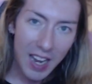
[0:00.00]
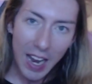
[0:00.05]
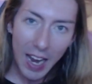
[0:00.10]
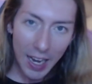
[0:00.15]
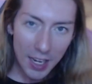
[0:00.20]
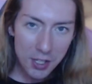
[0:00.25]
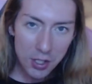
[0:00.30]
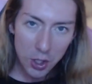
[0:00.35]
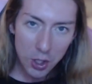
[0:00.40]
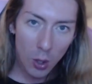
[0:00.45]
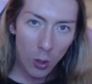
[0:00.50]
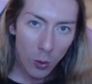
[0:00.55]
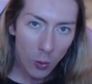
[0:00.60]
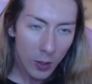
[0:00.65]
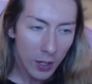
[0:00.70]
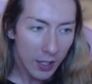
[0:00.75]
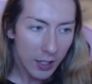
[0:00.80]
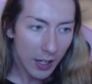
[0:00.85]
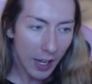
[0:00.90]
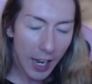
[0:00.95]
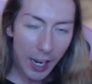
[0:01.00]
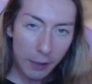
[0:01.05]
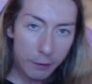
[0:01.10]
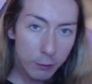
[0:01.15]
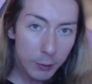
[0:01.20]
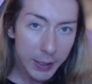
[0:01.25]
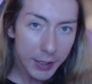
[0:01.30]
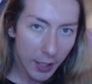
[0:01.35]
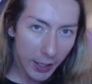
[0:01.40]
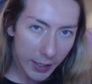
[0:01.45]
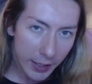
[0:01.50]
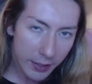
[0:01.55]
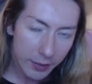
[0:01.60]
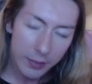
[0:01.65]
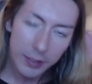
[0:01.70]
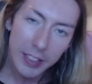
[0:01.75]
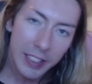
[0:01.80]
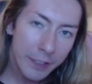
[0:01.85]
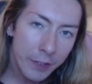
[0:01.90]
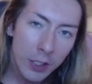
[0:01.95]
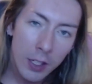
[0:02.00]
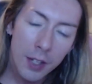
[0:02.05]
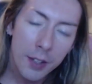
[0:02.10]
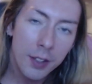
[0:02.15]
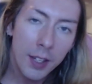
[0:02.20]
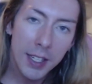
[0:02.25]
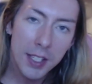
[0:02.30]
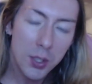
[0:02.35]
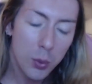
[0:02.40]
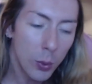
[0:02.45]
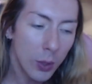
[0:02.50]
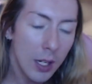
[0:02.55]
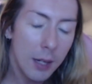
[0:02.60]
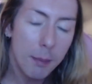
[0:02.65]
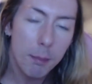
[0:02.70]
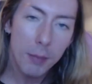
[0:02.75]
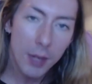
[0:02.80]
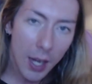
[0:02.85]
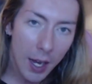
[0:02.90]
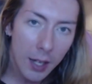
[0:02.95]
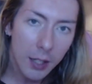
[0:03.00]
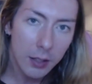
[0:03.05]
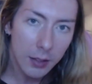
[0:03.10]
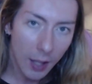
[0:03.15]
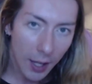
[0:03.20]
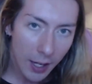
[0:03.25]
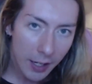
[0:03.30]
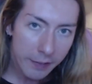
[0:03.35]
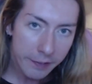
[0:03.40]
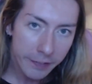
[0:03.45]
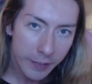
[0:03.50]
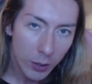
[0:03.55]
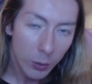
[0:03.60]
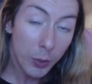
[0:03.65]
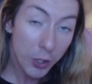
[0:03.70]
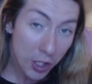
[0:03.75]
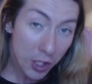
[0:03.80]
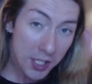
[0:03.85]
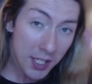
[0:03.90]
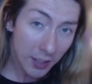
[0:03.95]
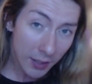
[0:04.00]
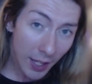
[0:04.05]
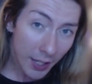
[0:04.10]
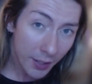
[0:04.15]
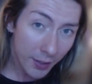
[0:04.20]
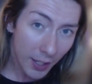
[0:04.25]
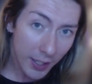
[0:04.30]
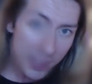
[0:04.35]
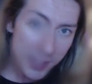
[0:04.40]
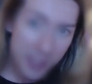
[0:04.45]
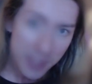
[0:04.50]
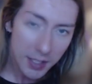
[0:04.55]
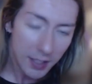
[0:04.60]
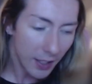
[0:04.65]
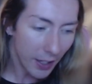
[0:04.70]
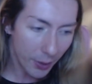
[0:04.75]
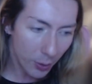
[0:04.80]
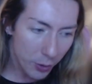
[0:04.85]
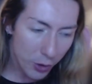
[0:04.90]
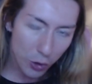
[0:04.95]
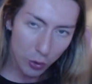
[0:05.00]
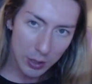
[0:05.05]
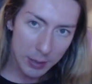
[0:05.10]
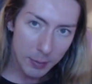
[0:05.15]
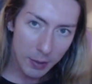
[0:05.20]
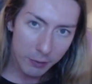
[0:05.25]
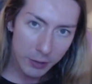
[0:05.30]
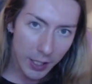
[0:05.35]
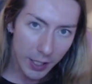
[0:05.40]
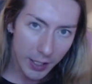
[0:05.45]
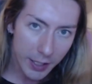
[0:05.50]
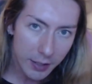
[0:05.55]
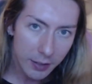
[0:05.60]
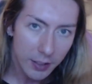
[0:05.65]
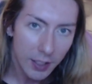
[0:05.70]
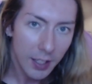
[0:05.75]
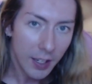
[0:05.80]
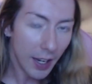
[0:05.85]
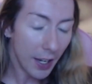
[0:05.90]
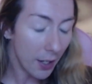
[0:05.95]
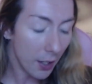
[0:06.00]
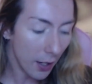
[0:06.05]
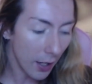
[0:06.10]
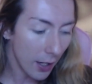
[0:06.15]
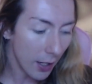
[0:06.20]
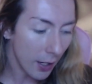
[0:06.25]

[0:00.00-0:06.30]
And so every night, even on nights where I'm not live, which is a lot of nights, I don't stream every night, and uh,